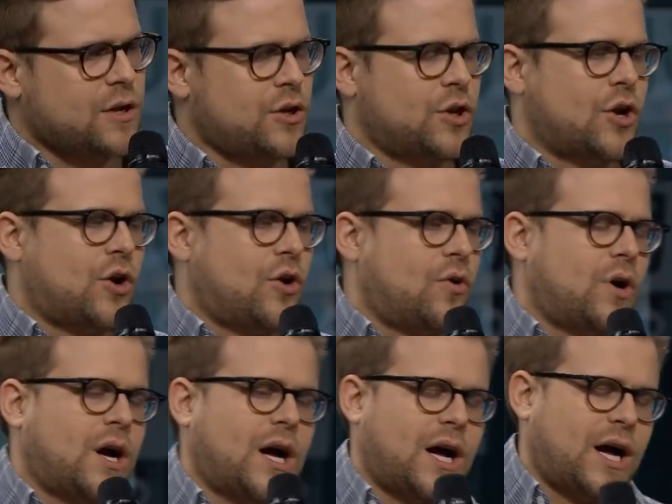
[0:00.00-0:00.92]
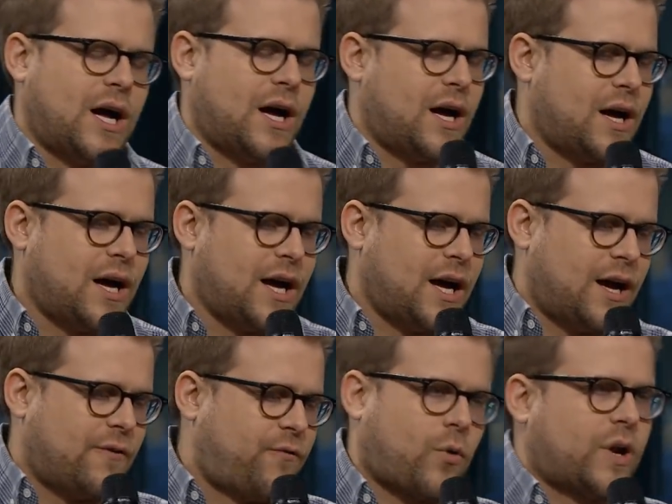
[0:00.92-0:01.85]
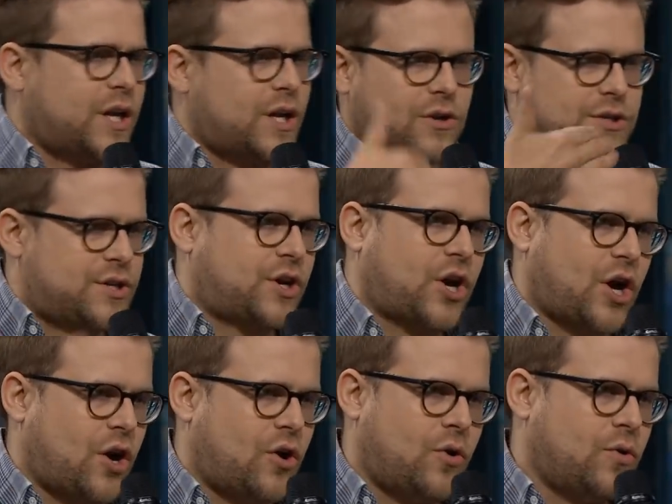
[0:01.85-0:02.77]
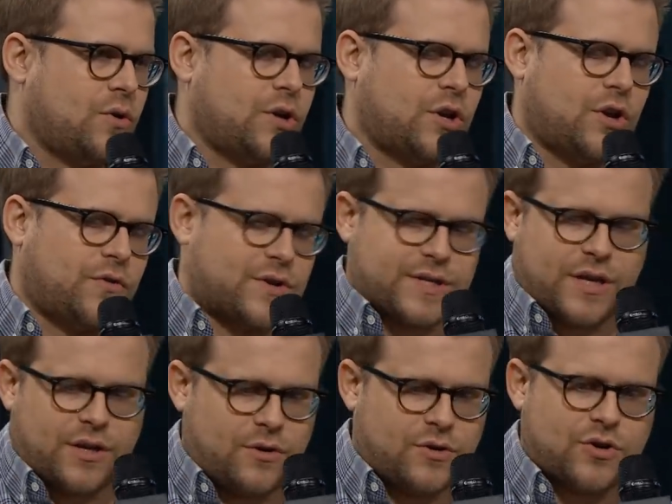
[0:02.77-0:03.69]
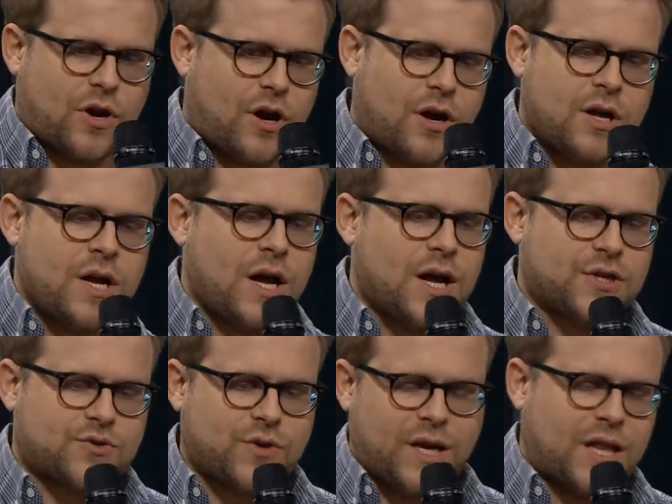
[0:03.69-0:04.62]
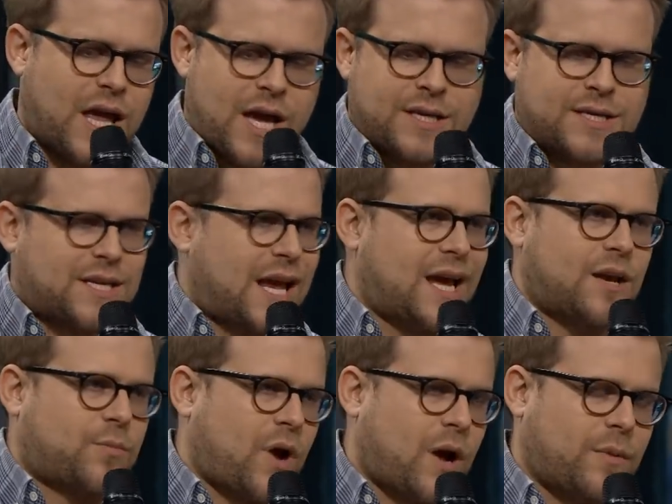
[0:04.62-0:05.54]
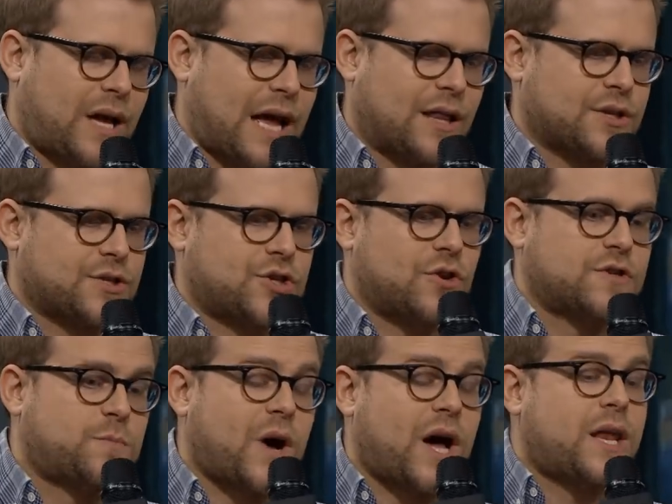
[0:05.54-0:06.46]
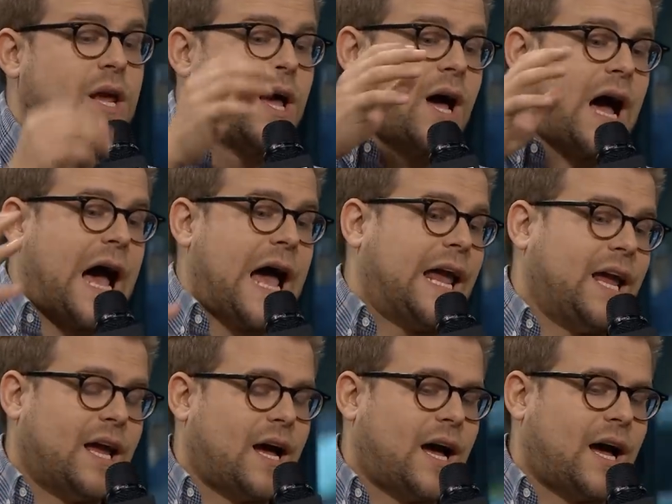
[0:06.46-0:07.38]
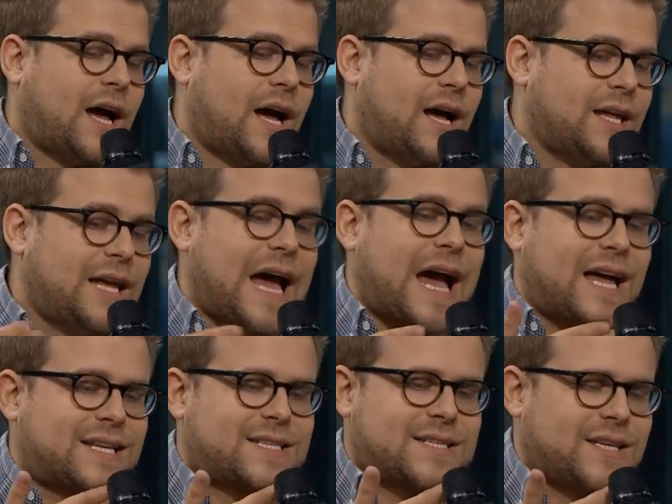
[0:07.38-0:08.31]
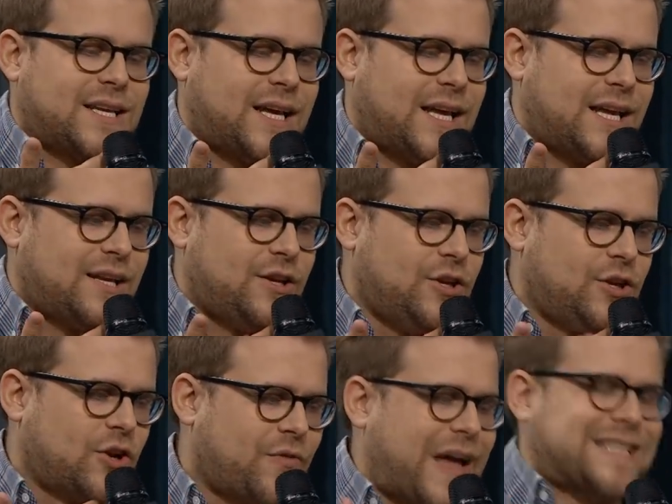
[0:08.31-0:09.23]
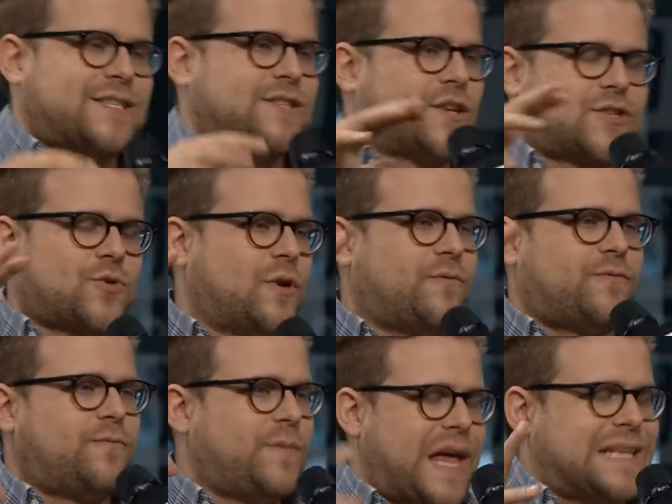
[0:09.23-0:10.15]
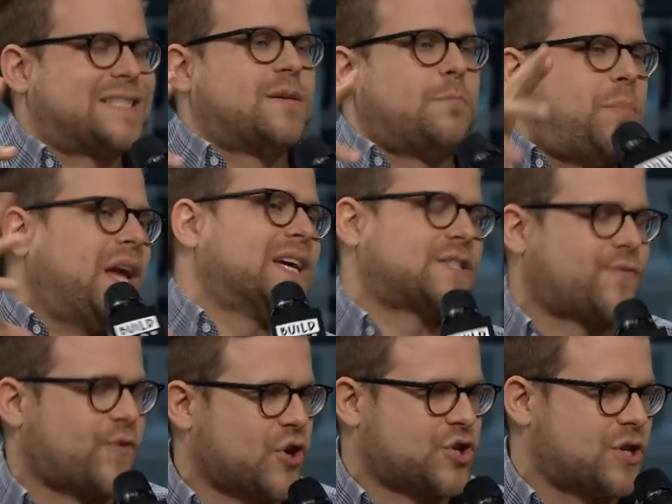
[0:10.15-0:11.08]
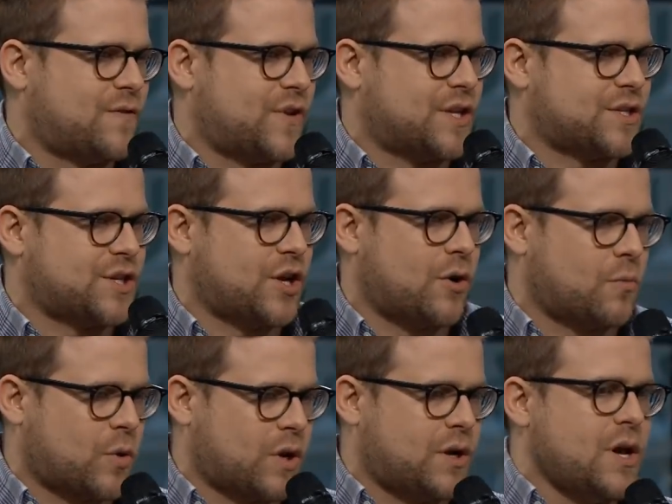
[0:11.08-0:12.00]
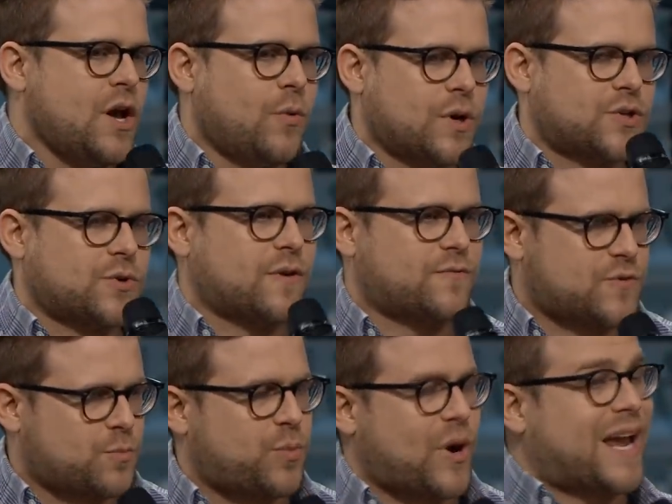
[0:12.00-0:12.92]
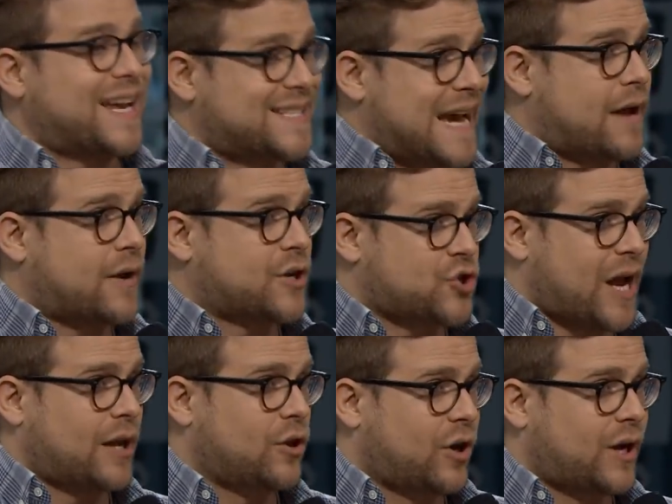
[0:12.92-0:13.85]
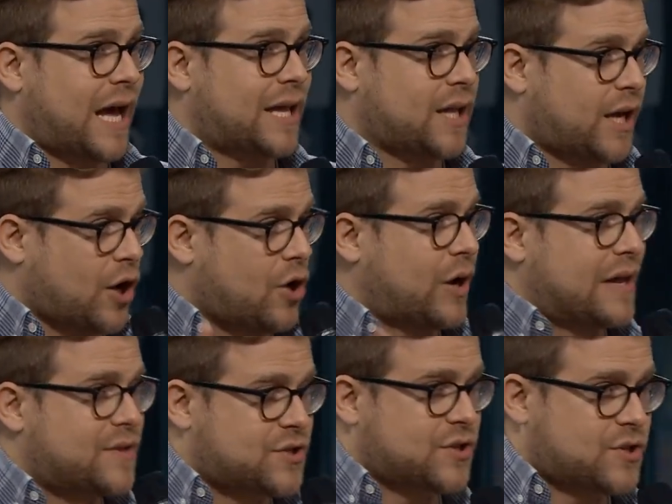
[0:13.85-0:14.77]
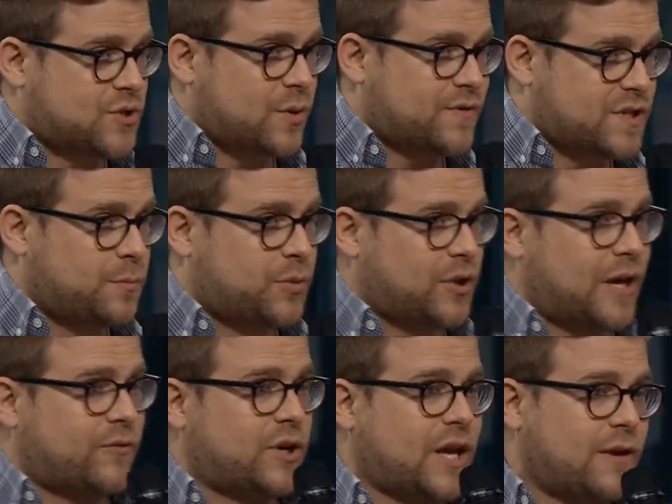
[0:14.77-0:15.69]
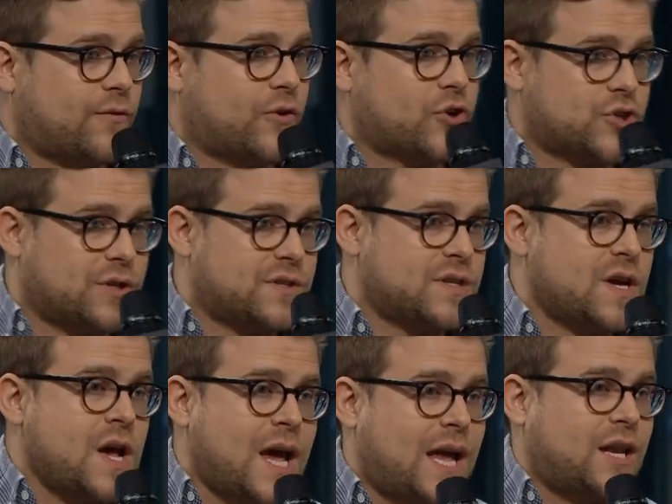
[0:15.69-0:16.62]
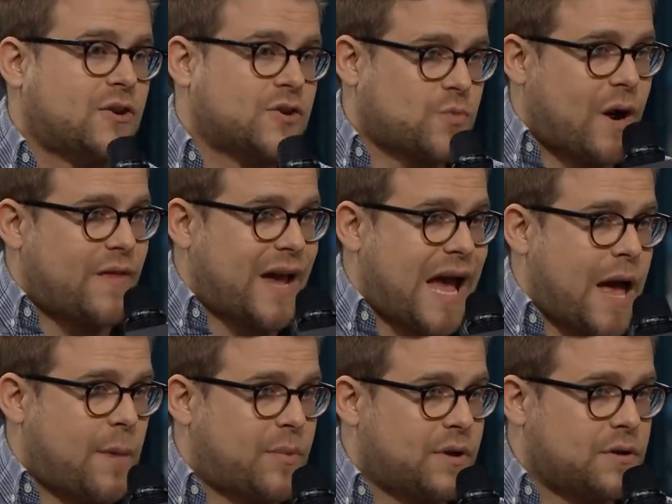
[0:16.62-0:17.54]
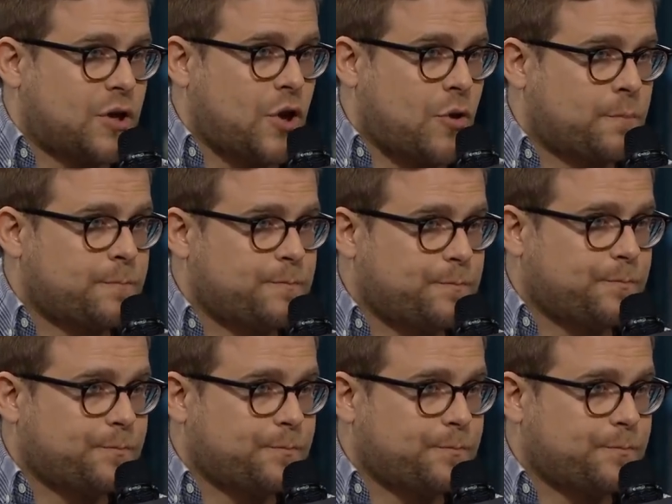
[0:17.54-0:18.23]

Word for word: you know, uh, uh, forty years ago. You know, there's like you can draw a straight line today to probably Alex Jones, but I uh, yeah, it's it, it, you know that's the sort of that's the biggest version of this, you know, and we we sort of break it down and try to look at like okay, these are the sort of simple everyday versions. And here's why they happen, you know? Yeah.